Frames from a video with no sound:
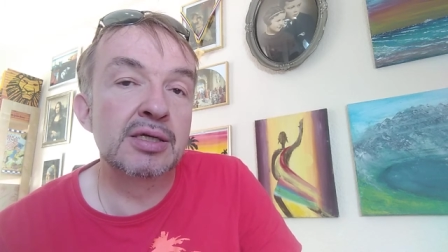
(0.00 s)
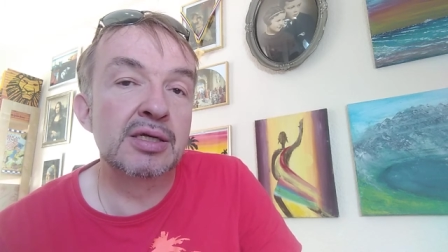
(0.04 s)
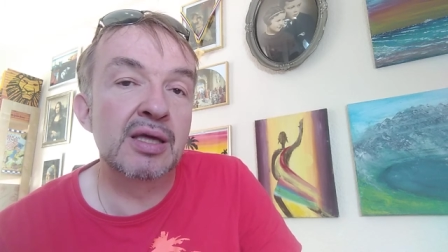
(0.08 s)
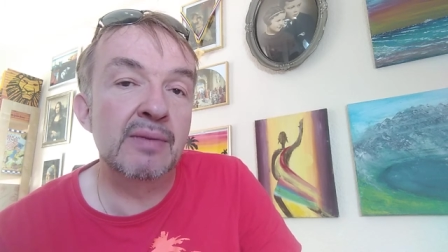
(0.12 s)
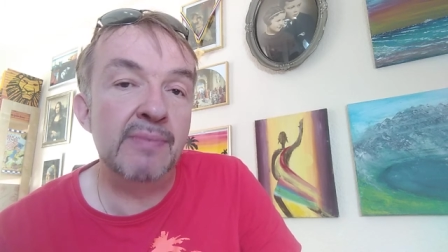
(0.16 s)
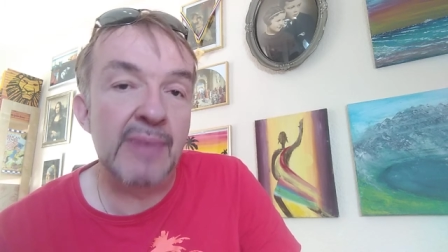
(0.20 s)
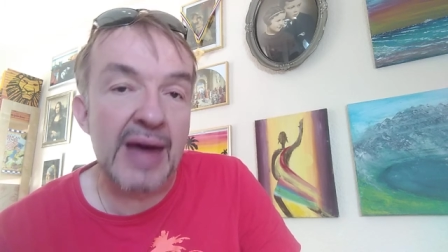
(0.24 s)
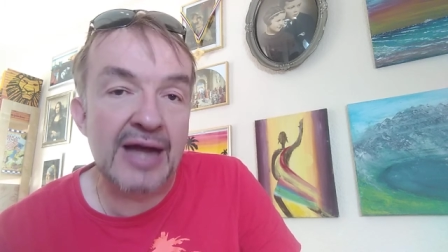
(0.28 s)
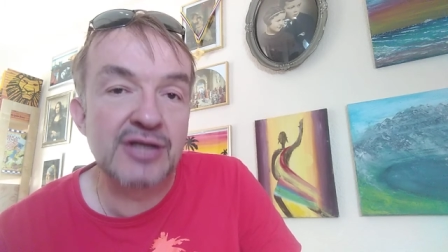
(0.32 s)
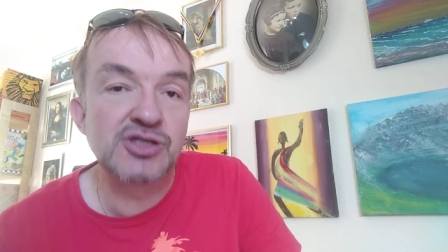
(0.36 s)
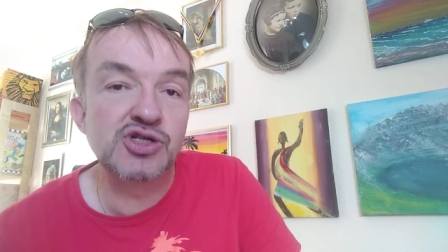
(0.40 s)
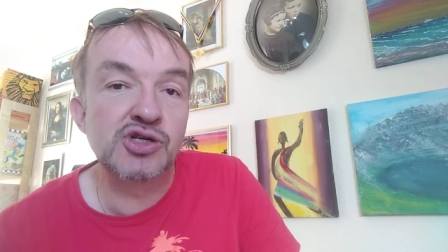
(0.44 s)

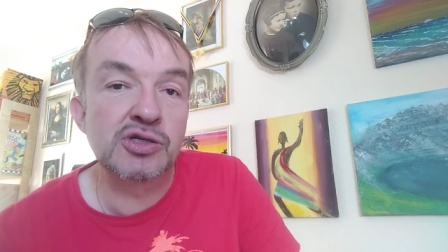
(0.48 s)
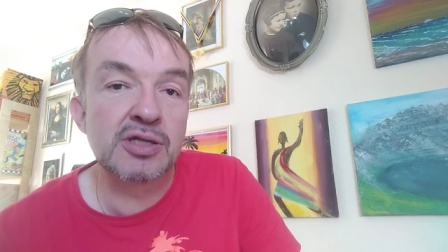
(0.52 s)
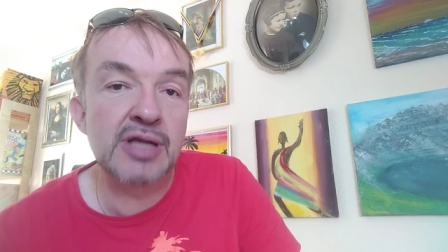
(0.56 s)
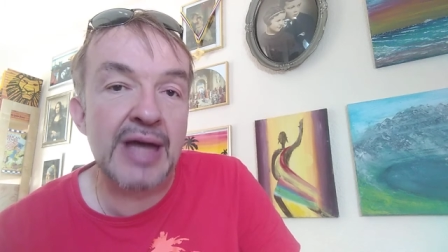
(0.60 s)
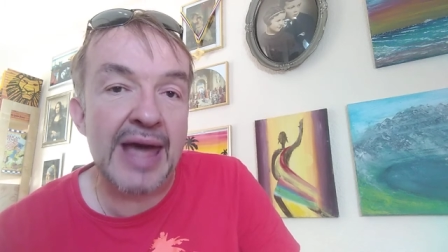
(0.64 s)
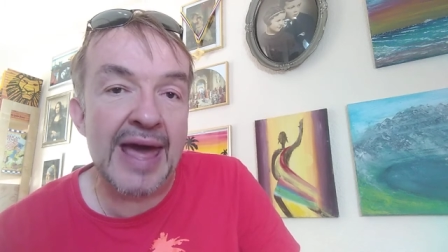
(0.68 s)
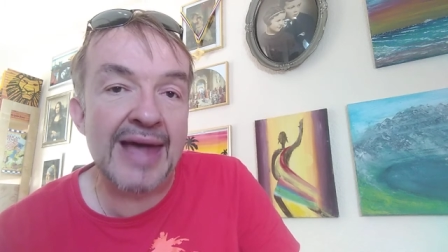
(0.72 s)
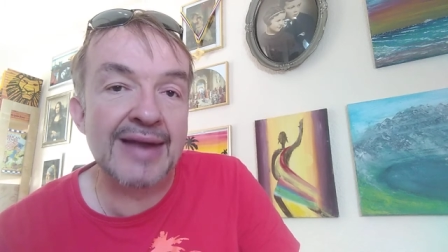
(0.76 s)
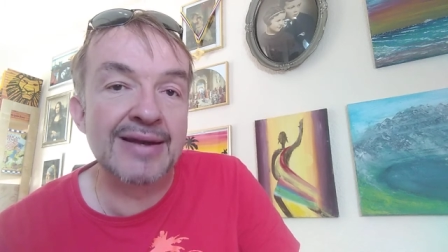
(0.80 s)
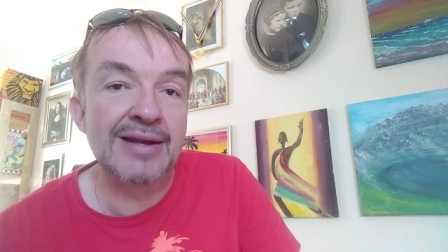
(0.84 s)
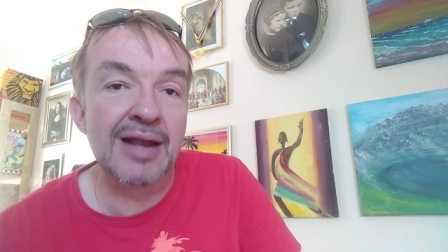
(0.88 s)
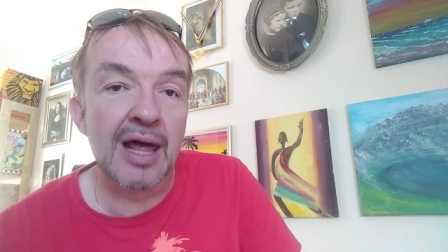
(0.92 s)
Imagine the
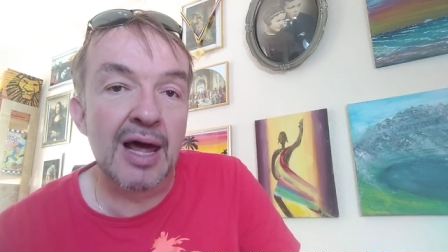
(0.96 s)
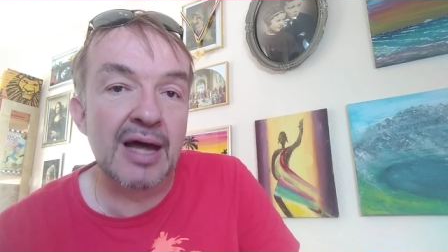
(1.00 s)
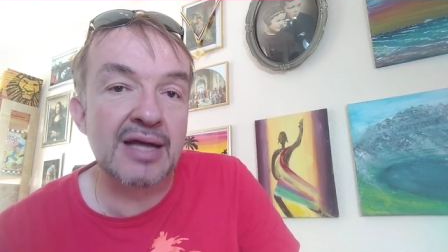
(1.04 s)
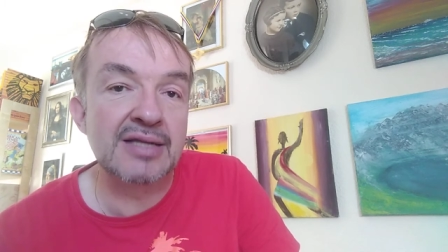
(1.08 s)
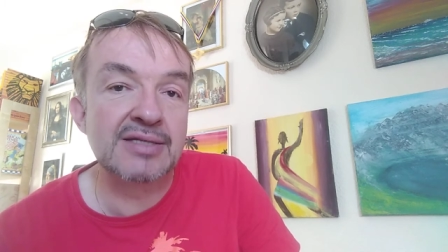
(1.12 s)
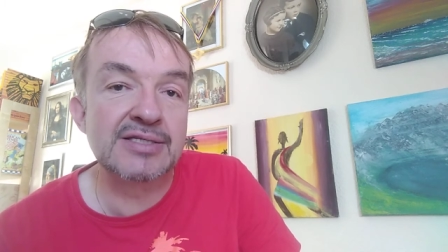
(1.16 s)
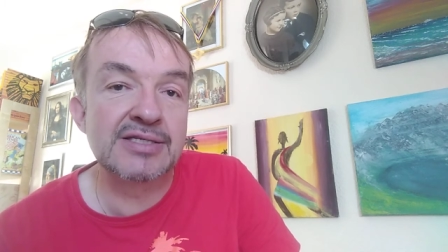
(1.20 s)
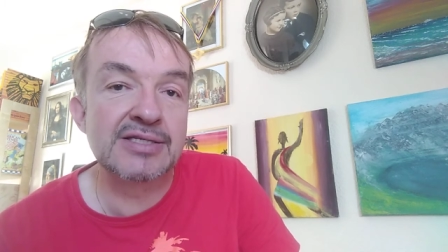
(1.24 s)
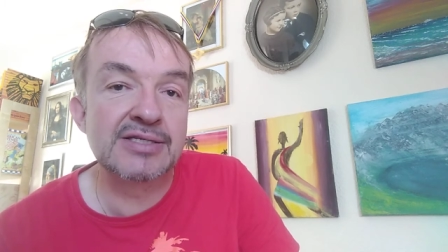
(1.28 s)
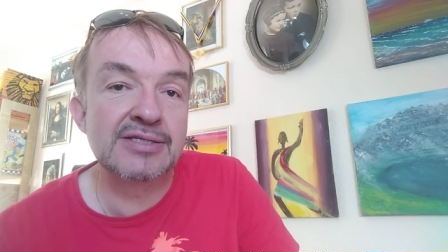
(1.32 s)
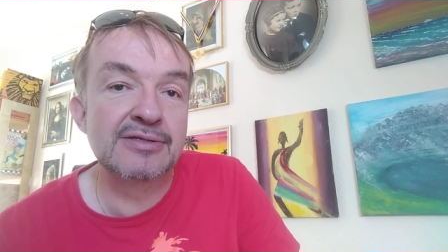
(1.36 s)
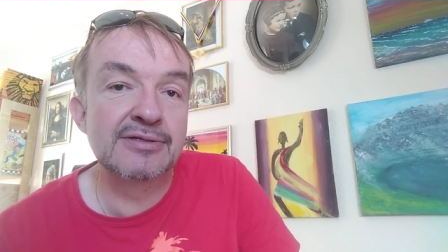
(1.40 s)

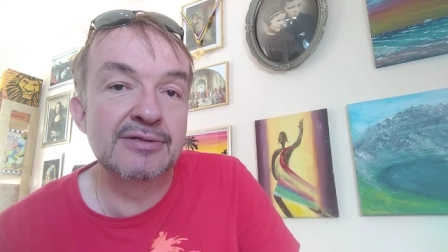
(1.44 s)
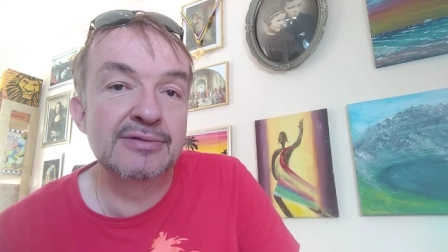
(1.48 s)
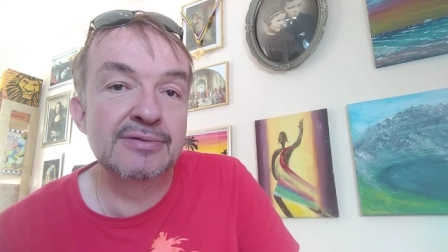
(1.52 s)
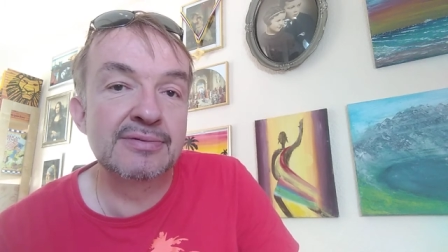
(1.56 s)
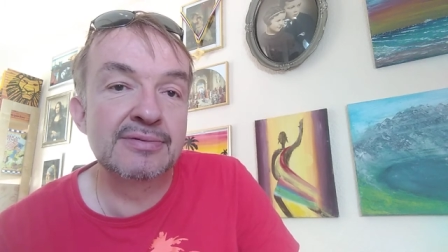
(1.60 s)
headlines.